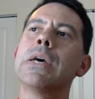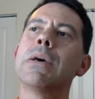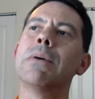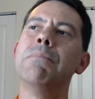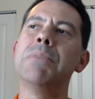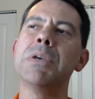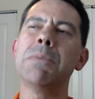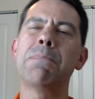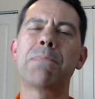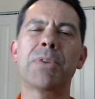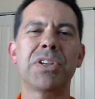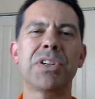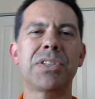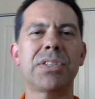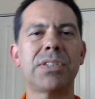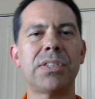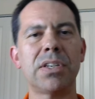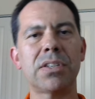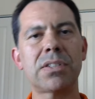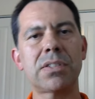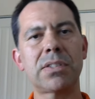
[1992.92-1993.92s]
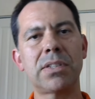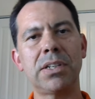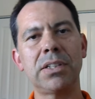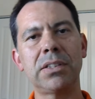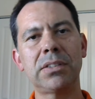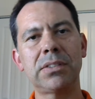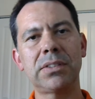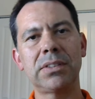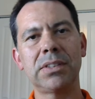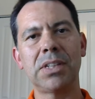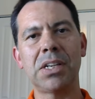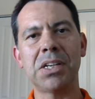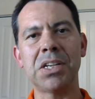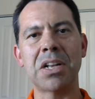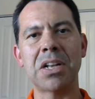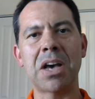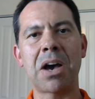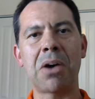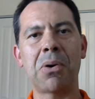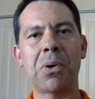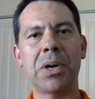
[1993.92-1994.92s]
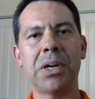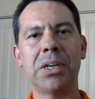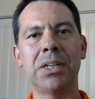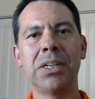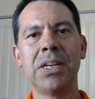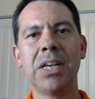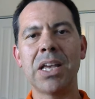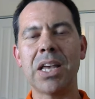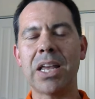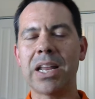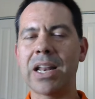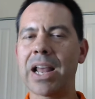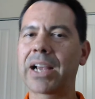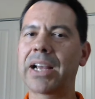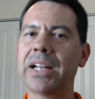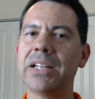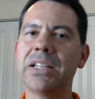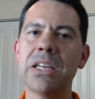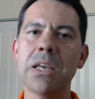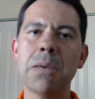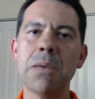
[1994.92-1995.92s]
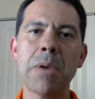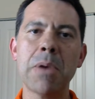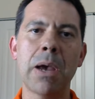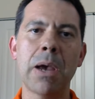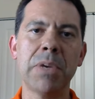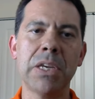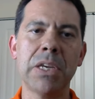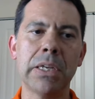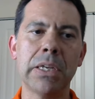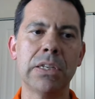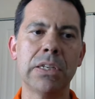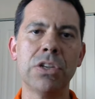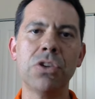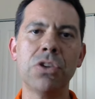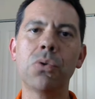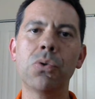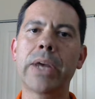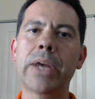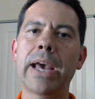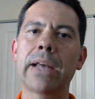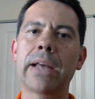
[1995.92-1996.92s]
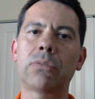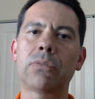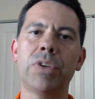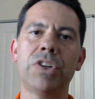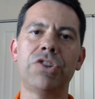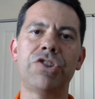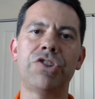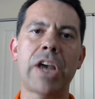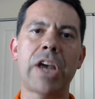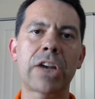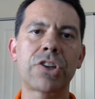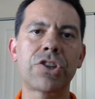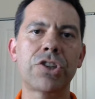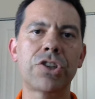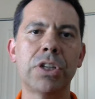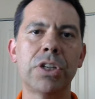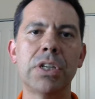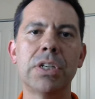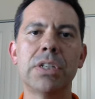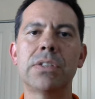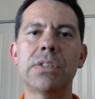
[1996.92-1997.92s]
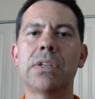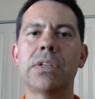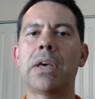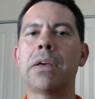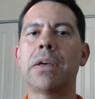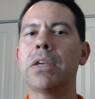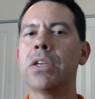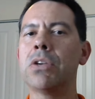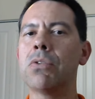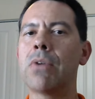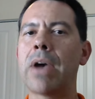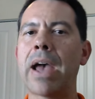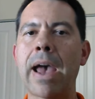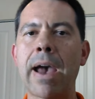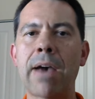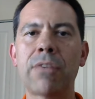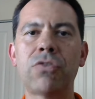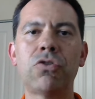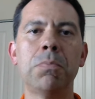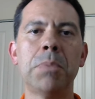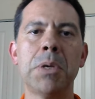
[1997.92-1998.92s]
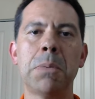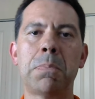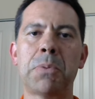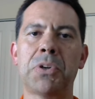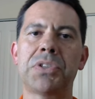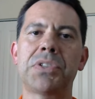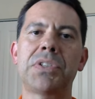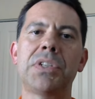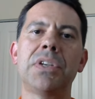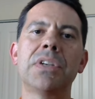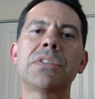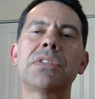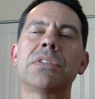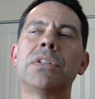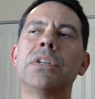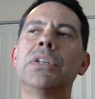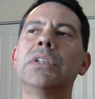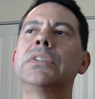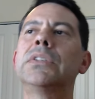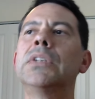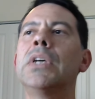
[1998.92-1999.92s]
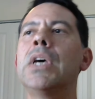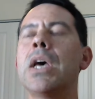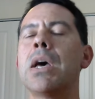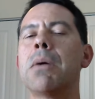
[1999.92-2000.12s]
be persistent in our, in academia. I mean, you get rejections, uh, you have to be persistent.